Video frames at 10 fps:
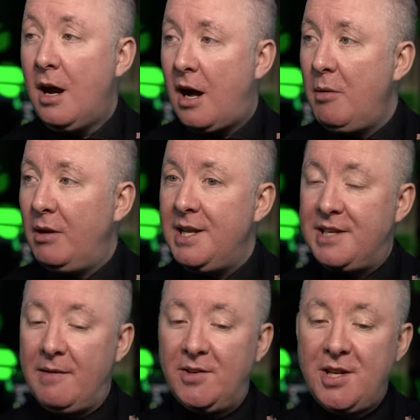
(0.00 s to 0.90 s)
I will
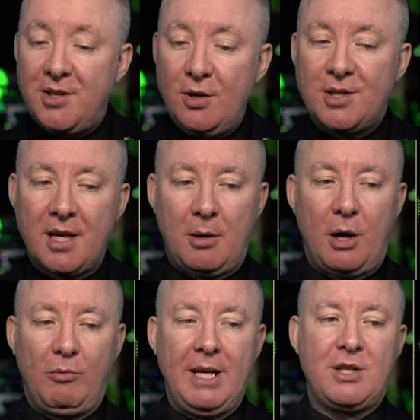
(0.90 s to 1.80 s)
endeavor to do so.
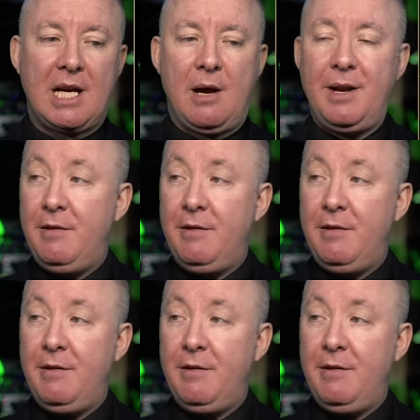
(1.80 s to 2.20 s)
I'll reach out